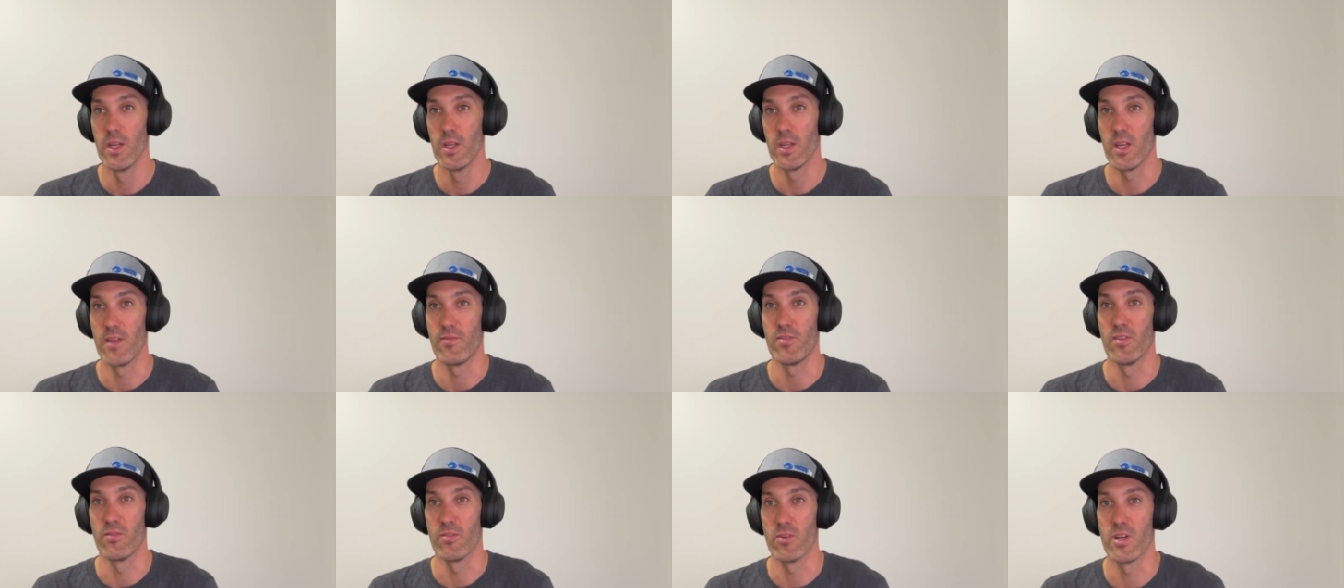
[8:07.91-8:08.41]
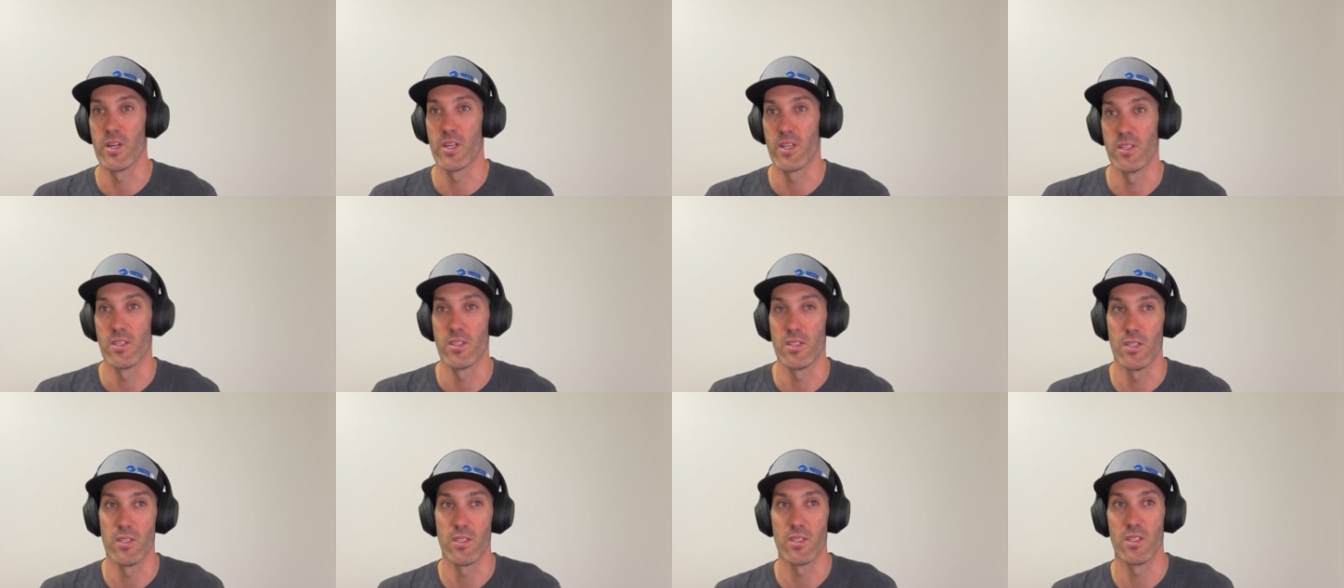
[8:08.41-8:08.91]
if you're very
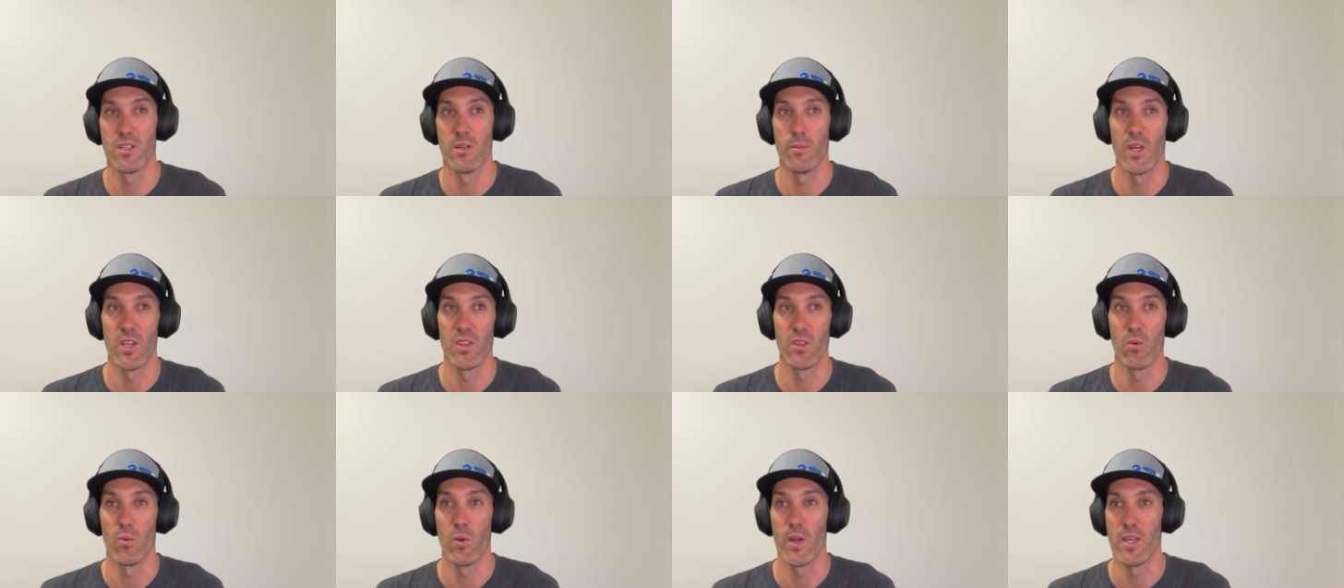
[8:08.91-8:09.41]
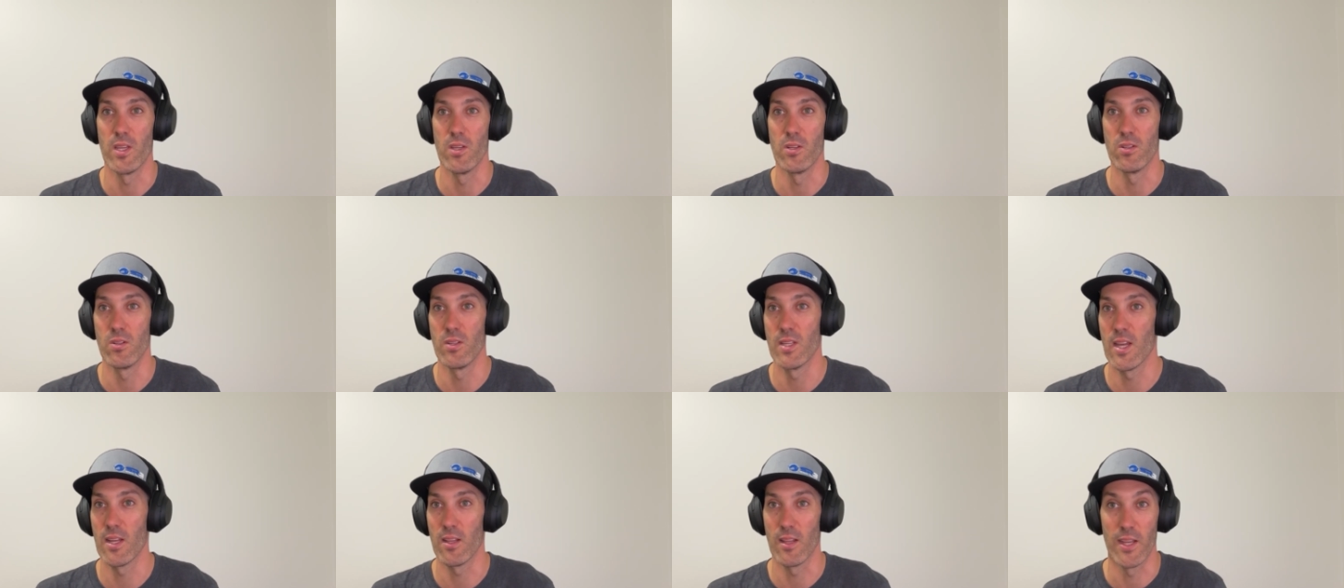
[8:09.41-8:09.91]
consistent about the way you
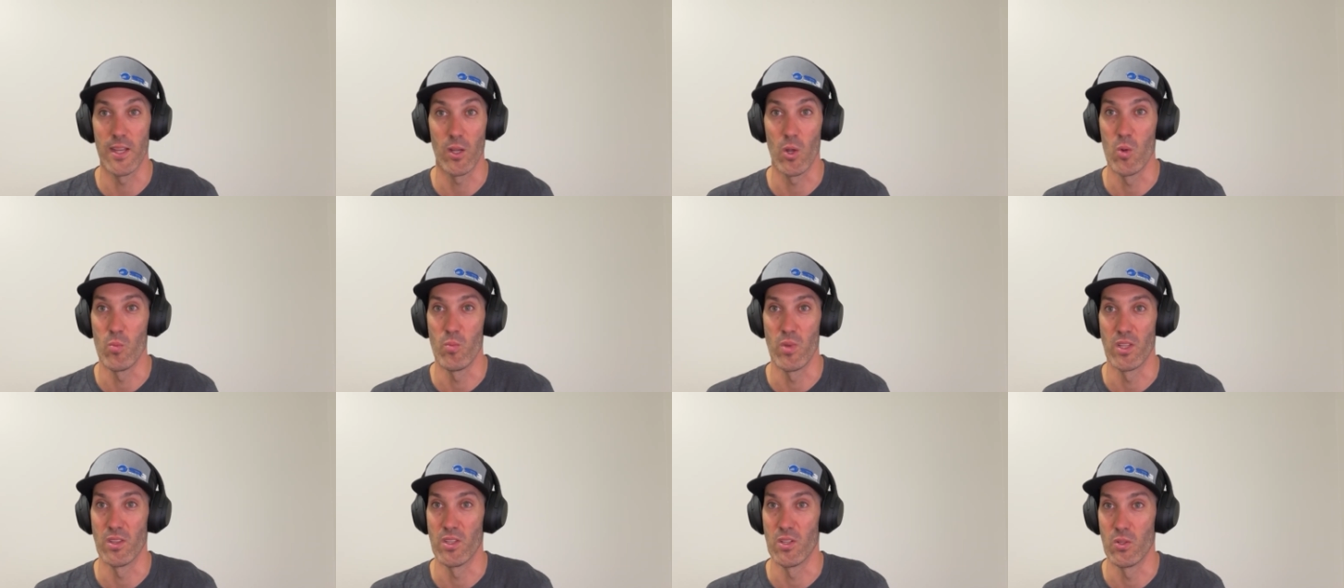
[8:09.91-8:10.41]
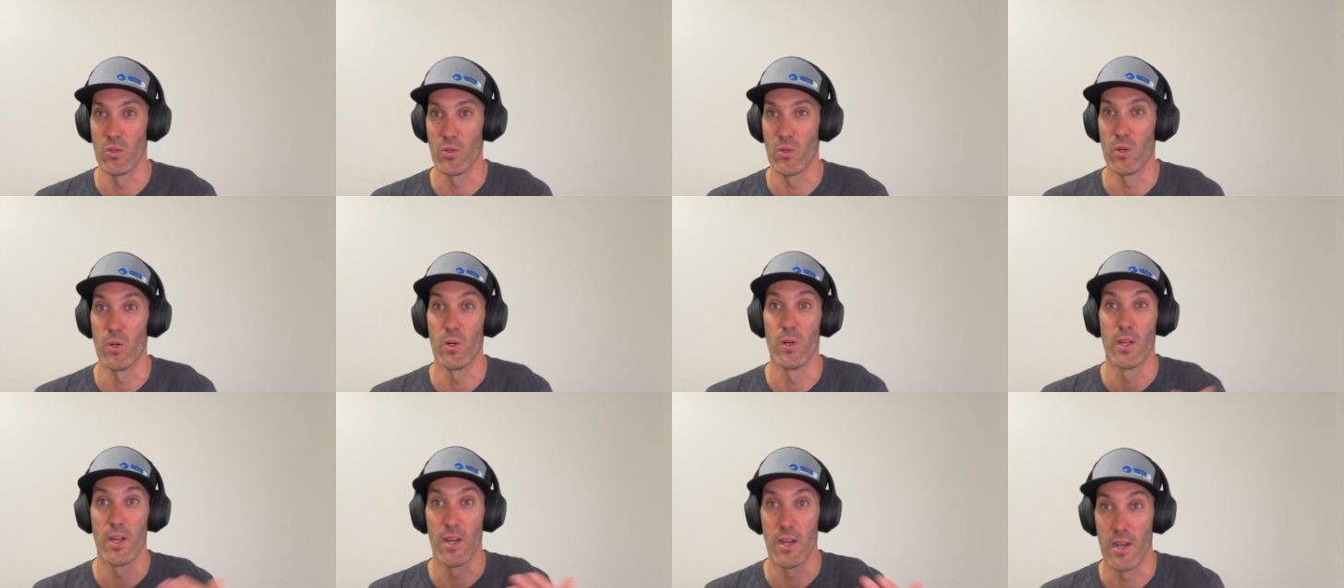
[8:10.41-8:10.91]
do that, like opening the
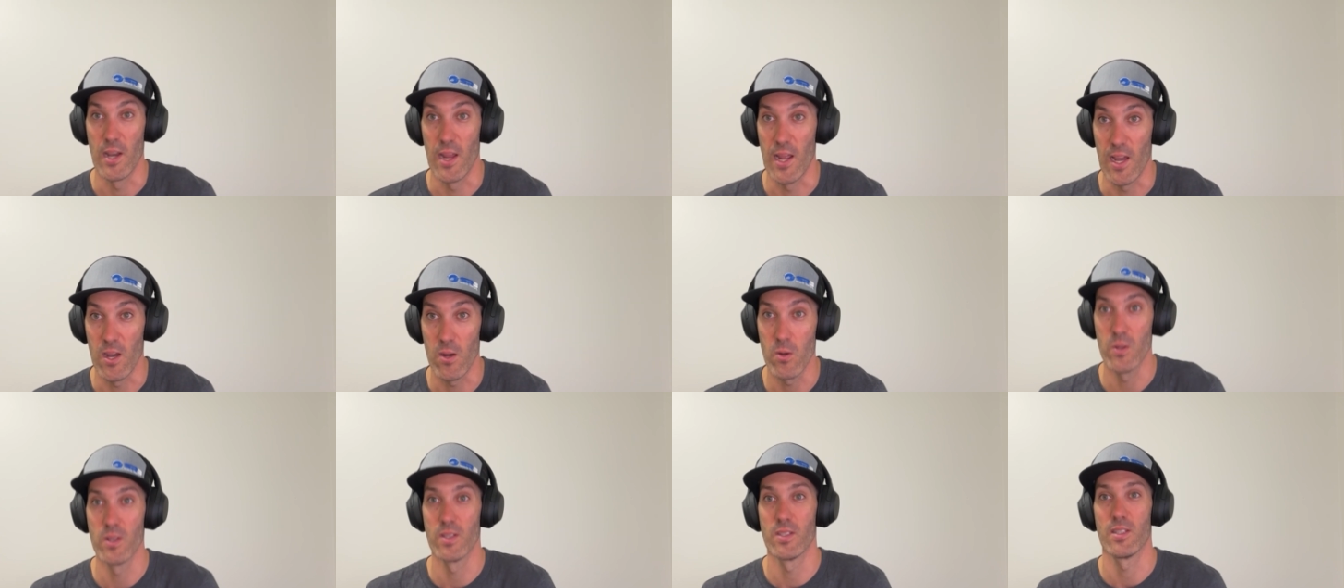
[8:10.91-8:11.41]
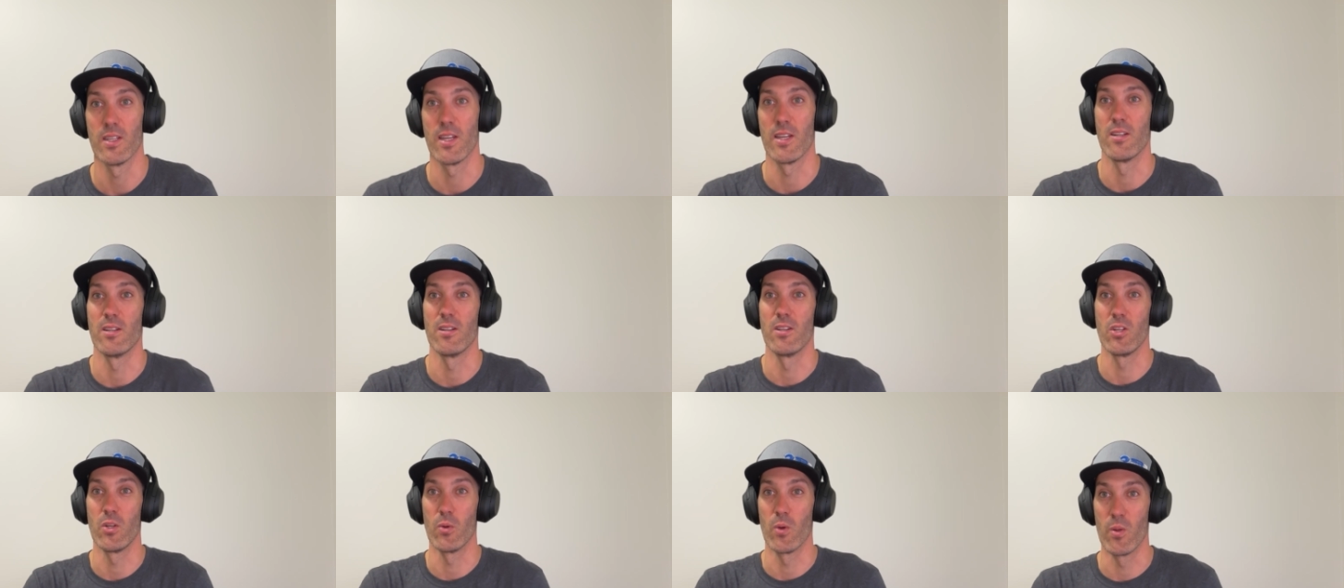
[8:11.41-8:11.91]
door now
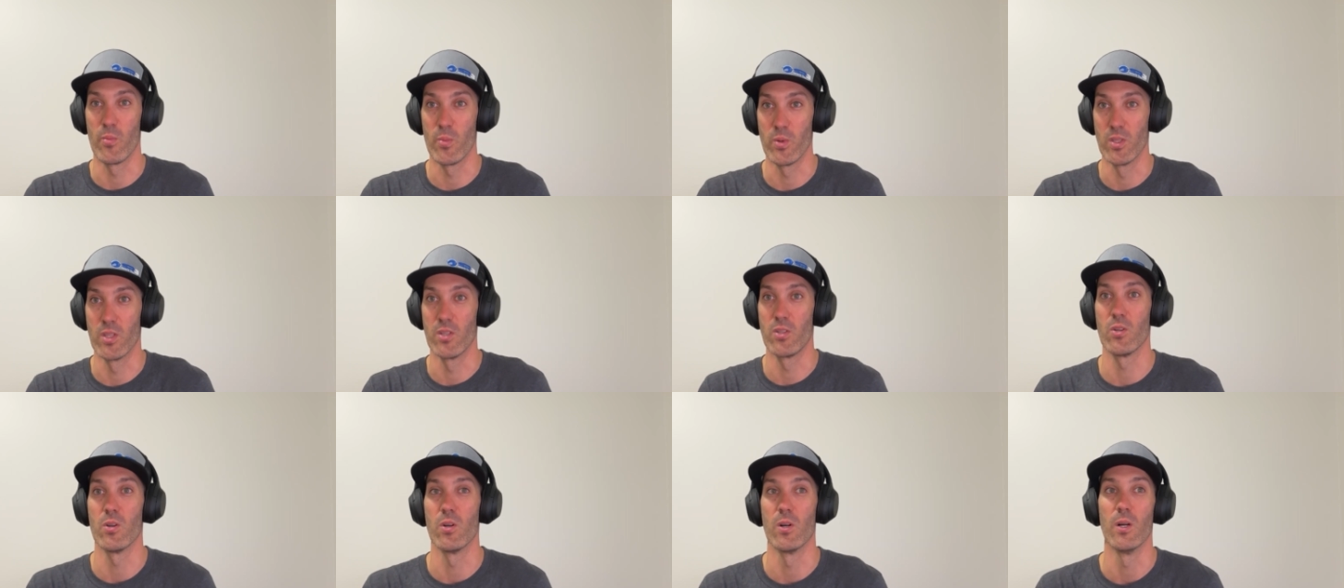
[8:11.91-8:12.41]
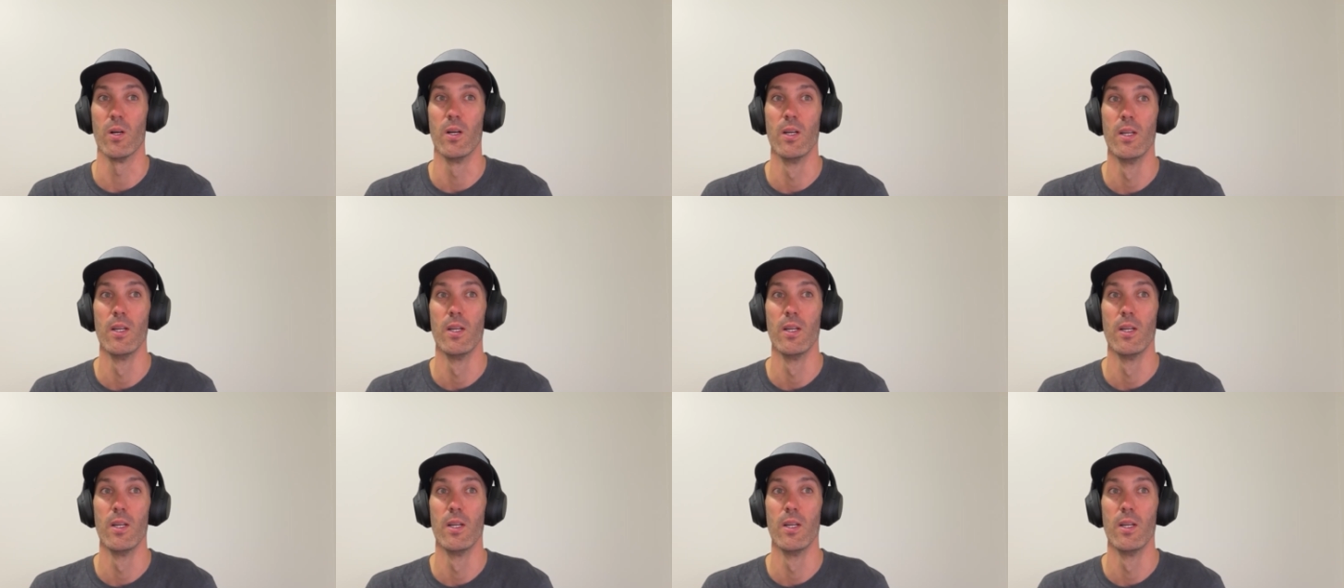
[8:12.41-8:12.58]
and you open the door,